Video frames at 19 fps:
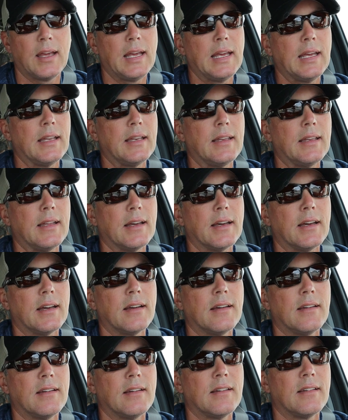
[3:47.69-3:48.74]
And
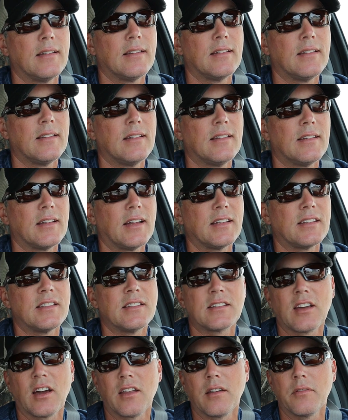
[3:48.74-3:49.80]
that's
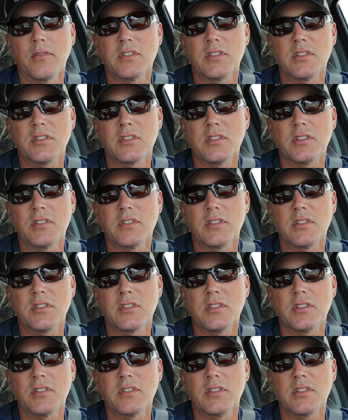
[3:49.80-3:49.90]
just kind